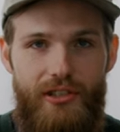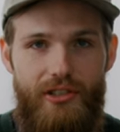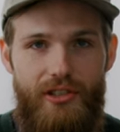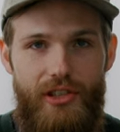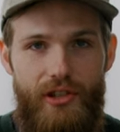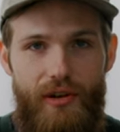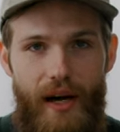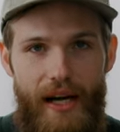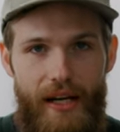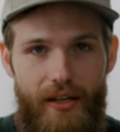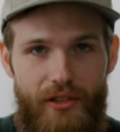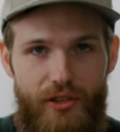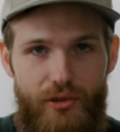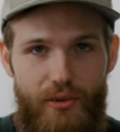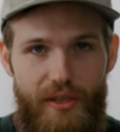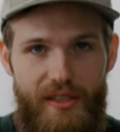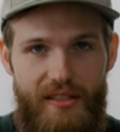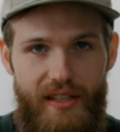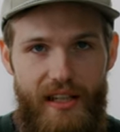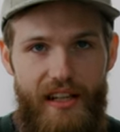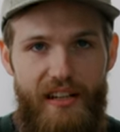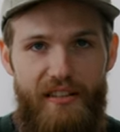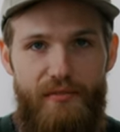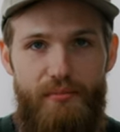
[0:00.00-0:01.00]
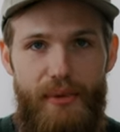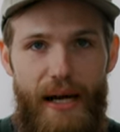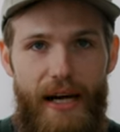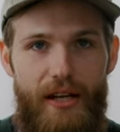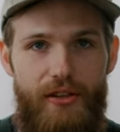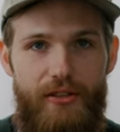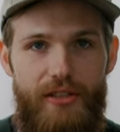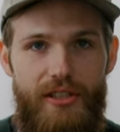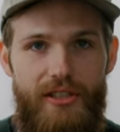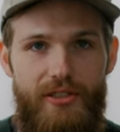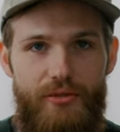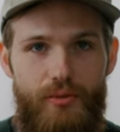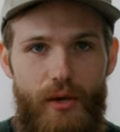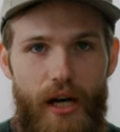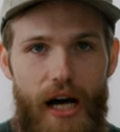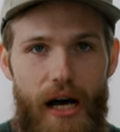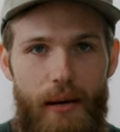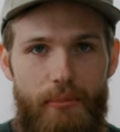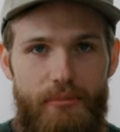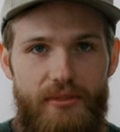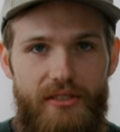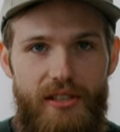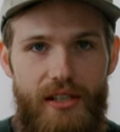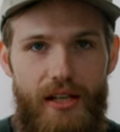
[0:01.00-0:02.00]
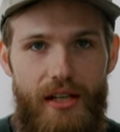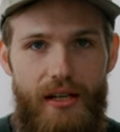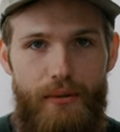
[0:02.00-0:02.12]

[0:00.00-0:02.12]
So I don't do a ton of battery swaps